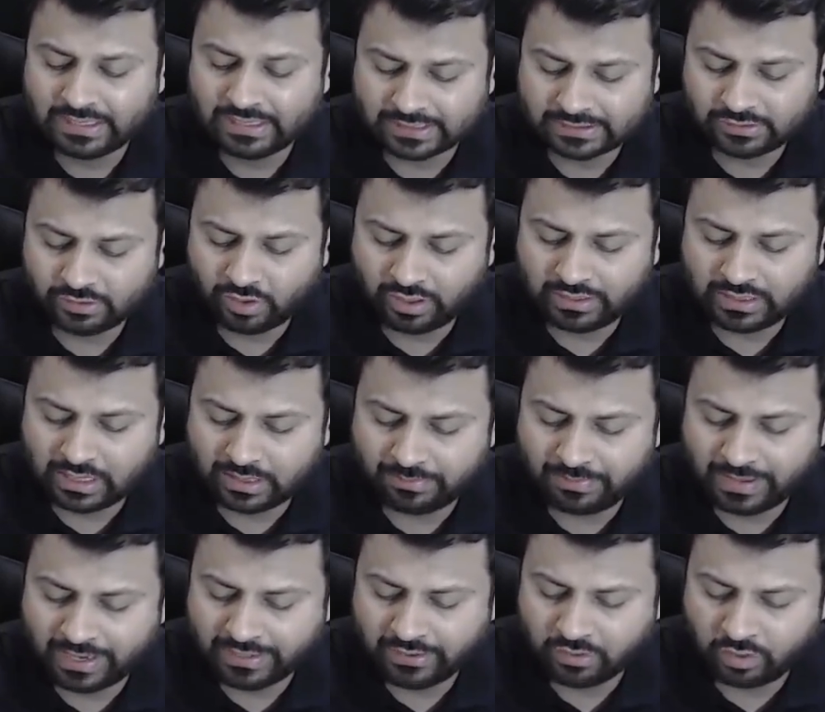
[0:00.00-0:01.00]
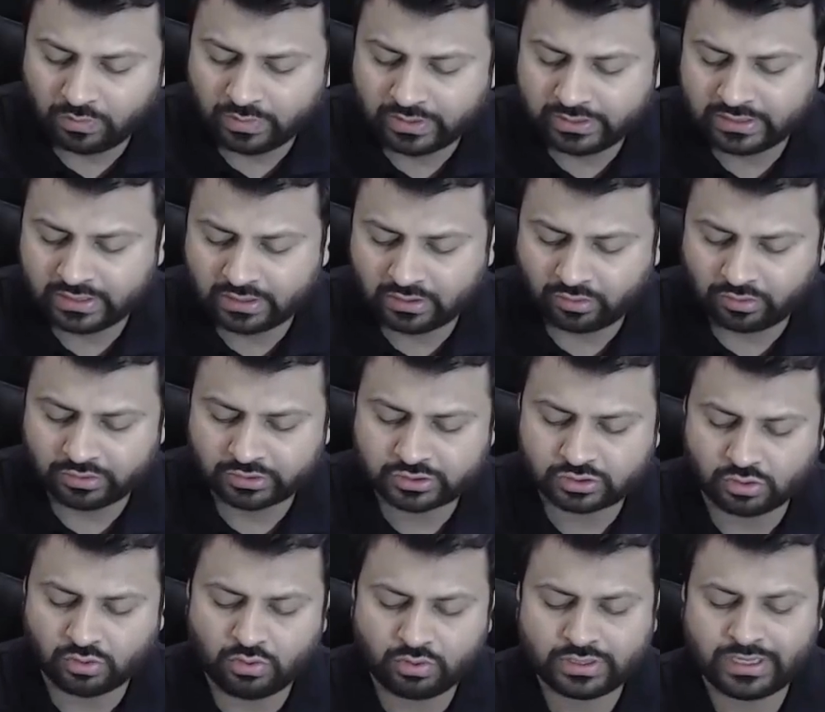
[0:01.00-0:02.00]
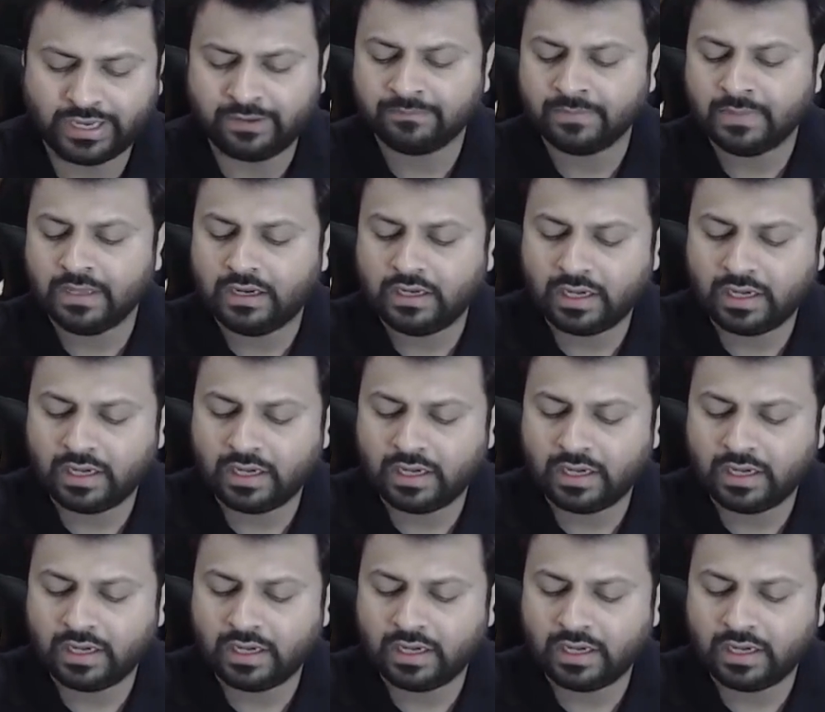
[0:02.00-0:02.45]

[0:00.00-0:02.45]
does not apply over here also. Okay.